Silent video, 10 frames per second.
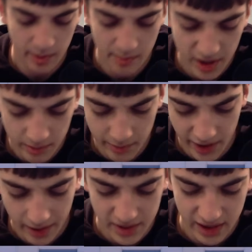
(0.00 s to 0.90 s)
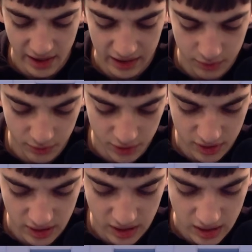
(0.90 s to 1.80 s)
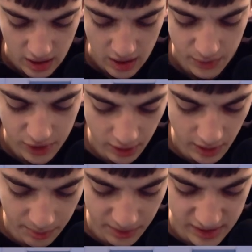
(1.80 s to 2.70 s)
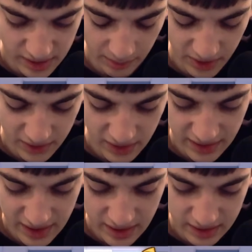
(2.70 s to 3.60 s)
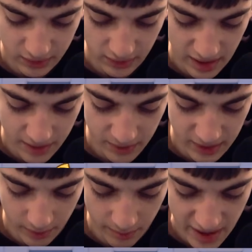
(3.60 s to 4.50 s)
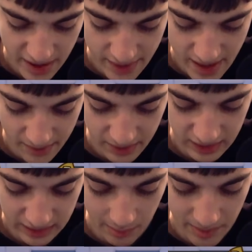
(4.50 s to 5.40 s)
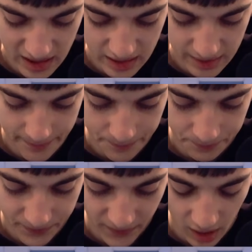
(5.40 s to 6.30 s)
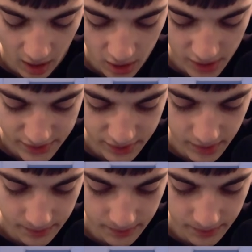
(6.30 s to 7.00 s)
better, but I mean, I guess we'll just see. We do get a Prince upgrade right there. That's okay. We don't mind that. We can get the Bandit. Honestly,